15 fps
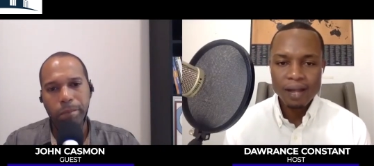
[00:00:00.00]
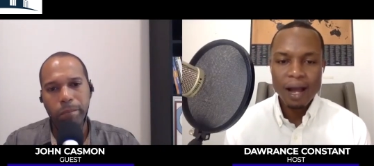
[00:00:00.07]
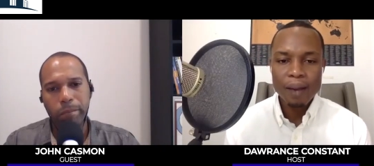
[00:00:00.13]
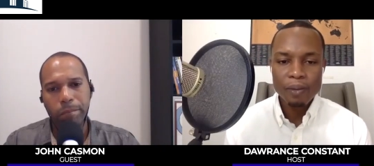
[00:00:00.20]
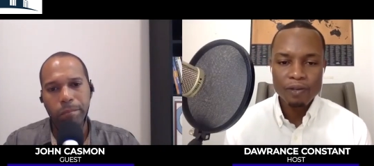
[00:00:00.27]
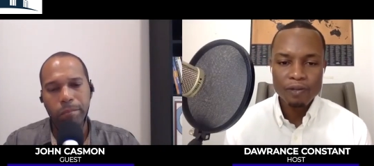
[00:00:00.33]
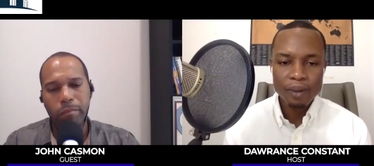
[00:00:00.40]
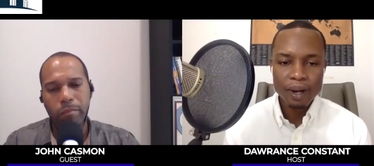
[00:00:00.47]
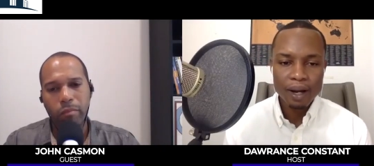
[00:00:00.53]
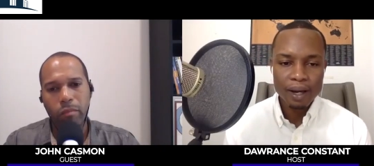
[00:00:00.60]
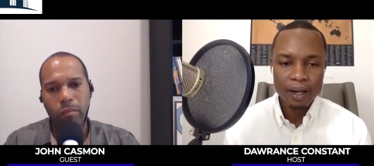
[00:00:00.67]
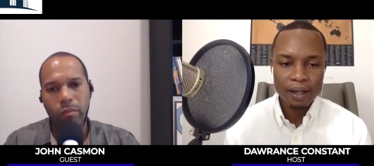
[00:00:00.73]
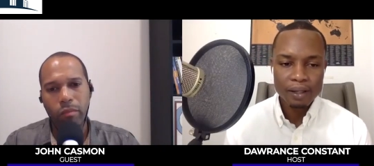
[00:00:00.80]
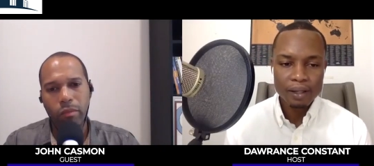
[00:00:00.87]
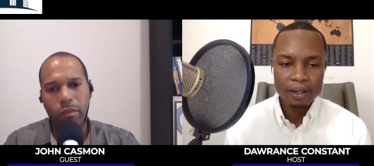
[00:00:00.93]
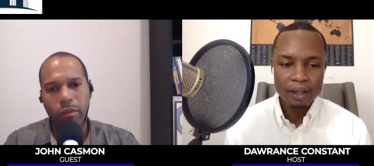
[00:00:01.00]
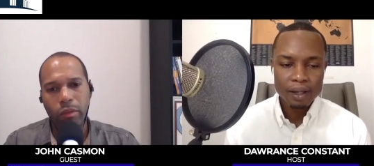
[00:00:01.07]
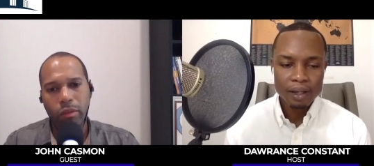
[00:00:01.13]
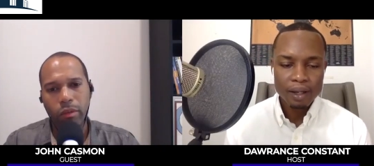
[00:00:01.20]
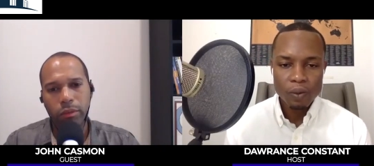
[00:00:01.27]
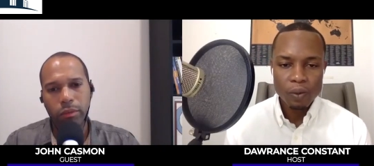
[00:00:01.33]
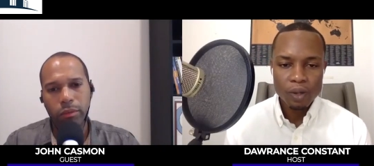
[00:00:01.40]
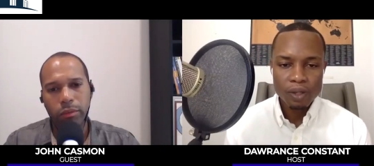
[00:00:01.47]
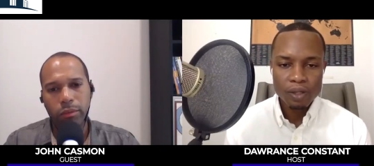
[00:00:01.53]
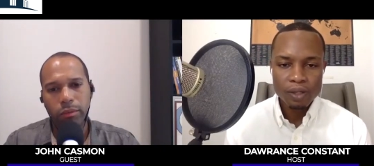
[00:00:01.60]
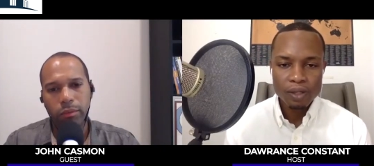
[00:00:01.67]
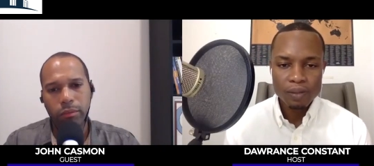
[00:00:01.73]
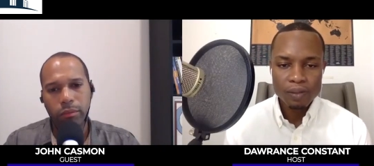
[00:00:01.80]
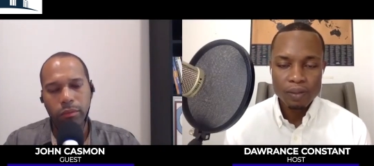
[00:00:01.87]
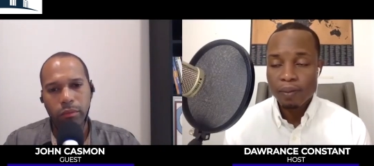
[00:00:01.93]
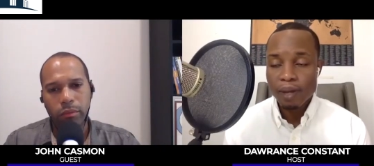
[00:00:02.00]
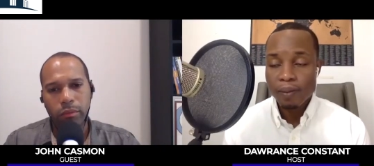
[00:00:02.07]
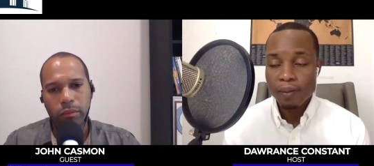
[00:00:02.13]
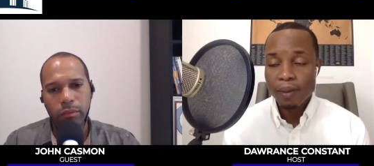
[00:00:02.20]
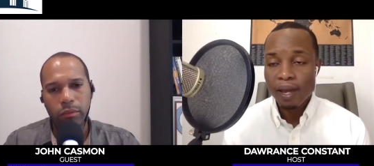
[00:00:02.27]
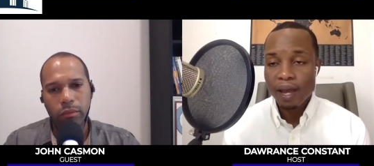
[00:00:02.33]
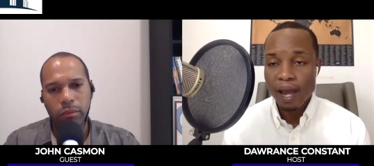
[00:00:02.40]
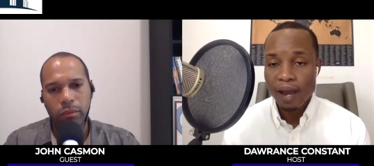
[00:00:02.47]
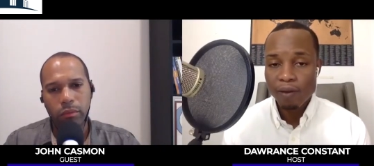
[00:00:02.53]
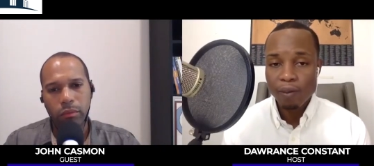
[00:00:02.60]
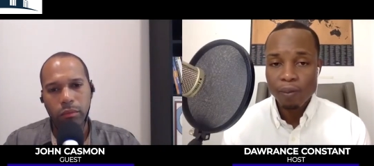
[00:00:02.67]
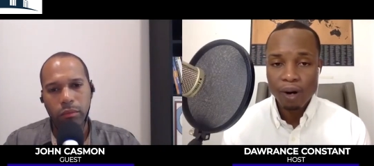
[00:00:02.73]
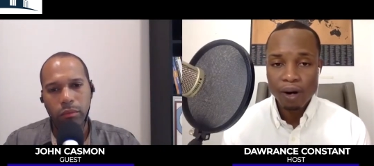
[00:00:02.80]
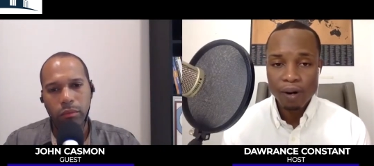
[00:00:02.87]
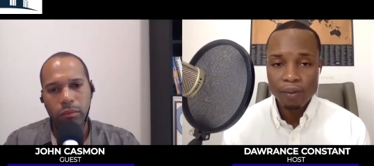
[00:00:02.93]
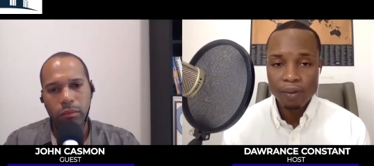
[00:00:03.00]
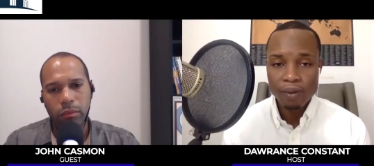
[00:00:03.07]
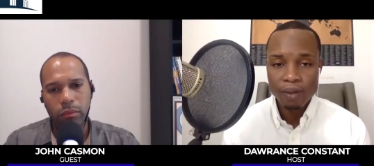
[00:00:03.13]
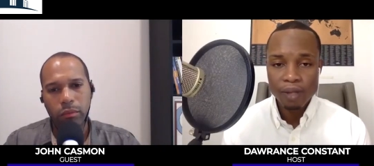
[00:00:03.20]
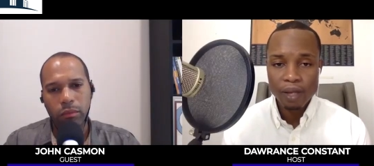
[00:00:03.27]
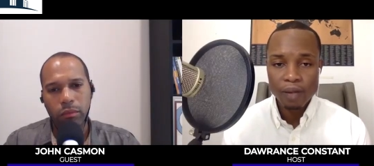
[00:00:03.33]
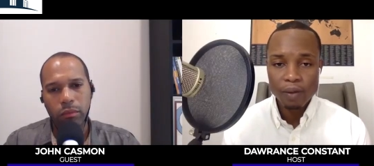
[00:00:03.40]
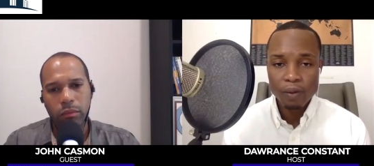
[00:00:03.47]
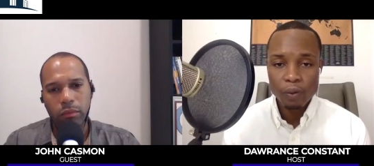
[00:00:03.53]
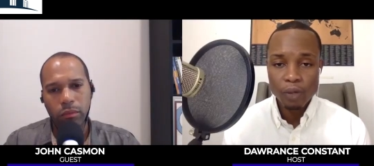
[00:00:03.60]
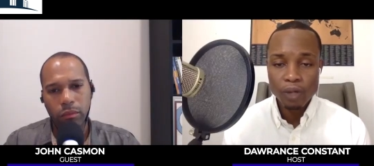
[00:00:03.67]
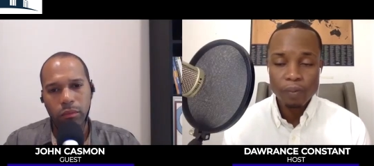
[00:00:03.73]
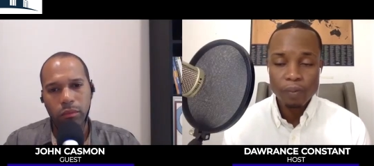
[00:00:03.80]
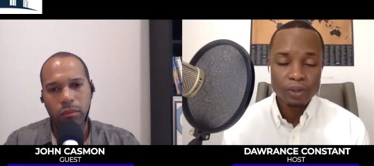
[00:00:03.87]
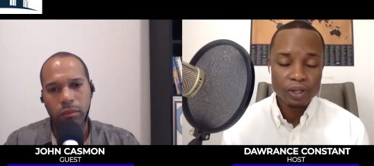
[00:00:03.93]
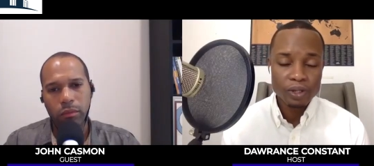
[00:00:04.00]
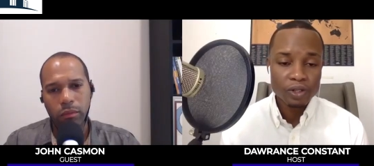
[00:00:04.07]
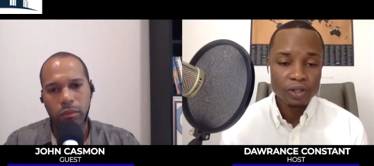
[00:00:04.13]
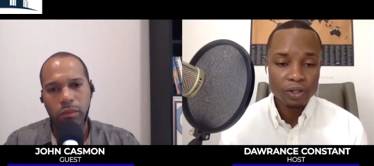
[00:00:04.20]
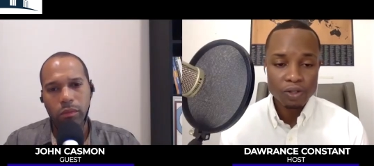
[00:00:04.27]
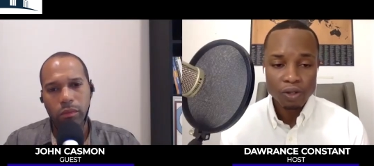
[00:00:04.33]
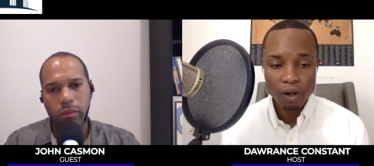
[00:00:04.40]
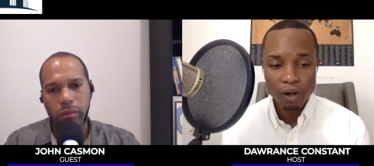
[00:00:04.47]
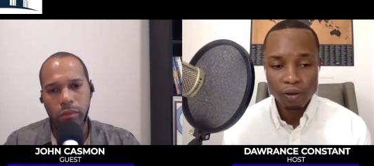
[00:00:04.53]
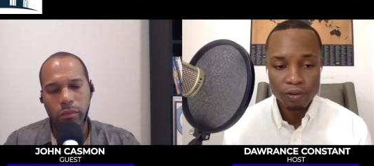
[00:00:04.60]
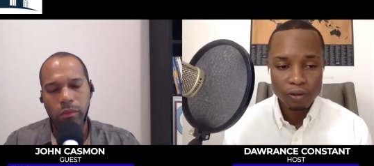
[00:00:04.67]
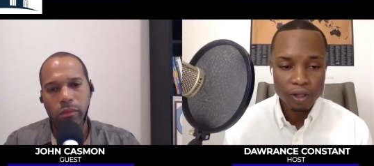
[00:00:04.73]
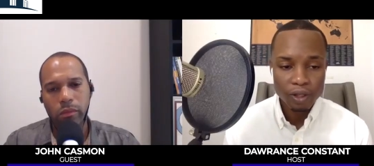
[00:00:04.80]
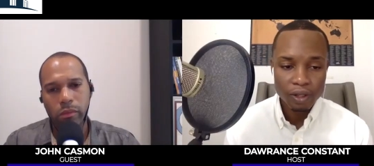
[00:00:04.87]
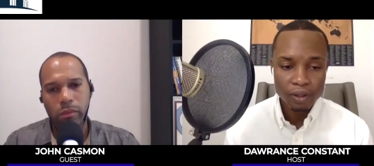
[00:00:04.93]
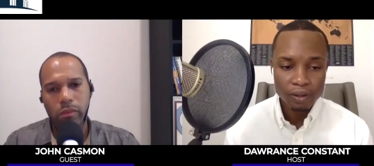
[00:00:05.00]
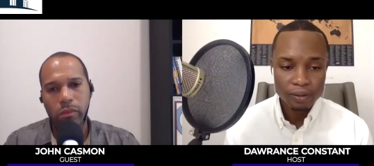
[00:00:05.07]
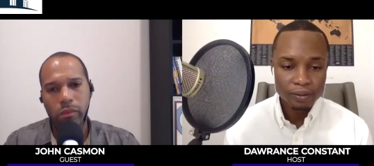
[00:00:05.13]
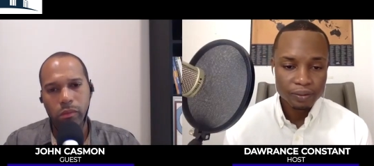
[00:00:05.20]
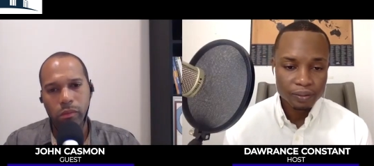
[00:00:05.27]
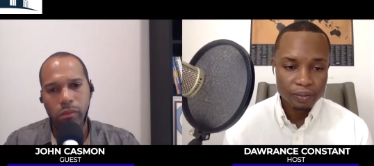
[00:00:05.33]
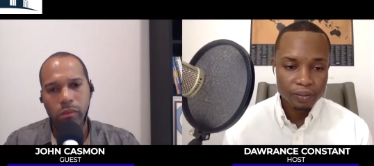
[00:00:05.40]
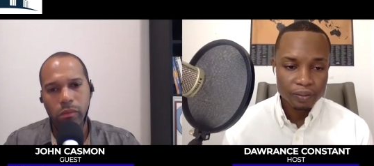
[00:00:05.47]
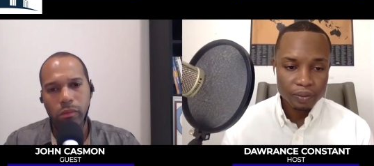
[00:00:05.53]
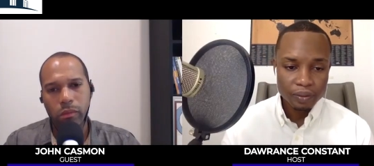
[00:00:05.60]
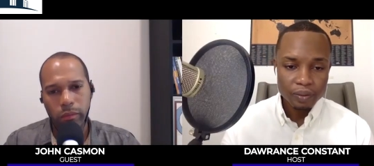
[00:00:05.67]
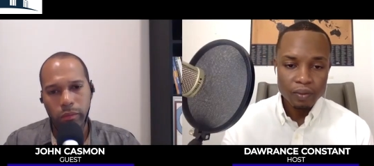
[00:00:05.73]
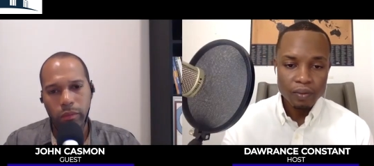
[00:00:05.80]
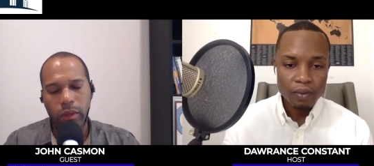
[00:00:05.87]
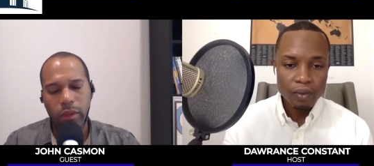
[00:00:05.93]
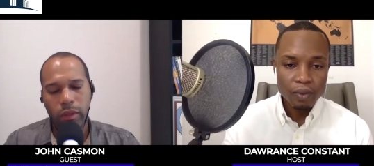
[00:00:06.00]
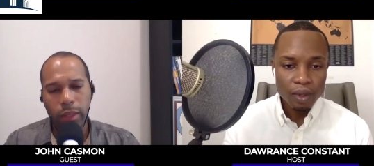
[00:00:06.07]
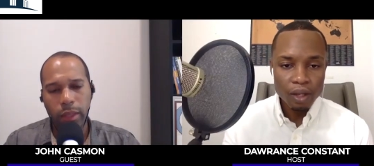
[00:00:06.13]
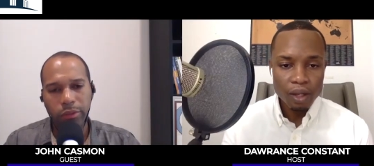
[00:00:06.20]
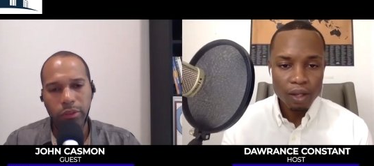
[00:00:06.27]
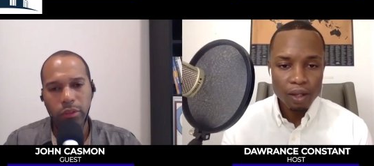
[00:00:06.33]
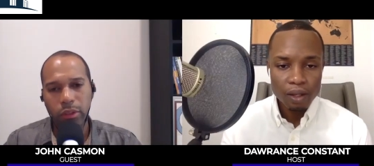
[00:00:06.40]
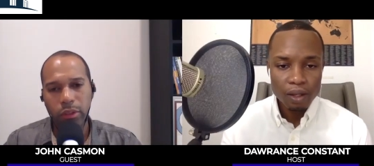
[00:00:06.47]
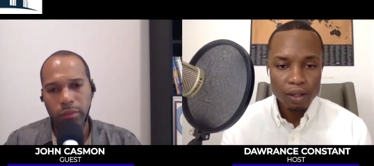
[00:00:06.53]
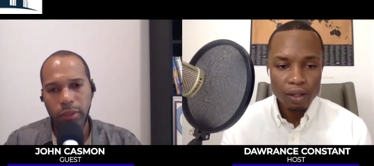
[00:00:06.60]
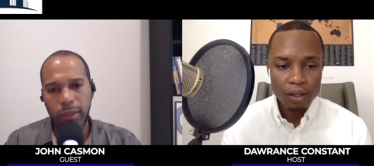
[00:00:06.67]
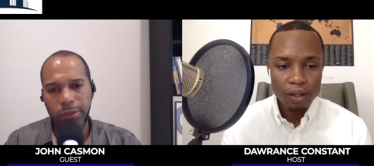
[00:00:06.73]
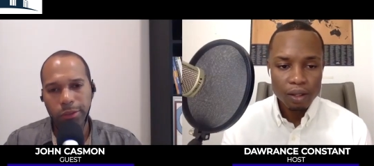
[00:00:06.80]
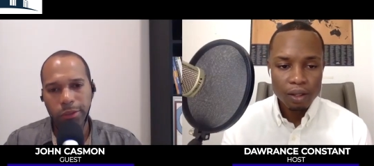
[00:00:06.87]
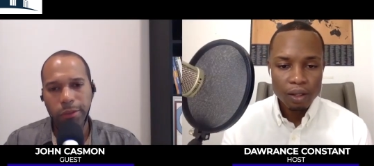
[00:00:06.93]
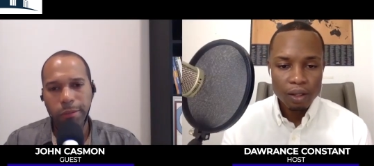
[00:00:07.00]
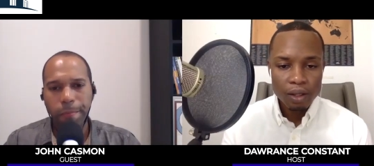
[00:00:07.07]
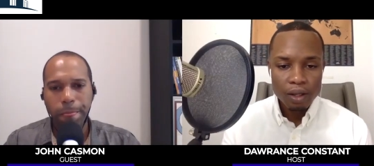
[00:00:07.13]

Speaker 1: top of mind when they may have a problem that we could potentially solve. Absolutely. Absolutely.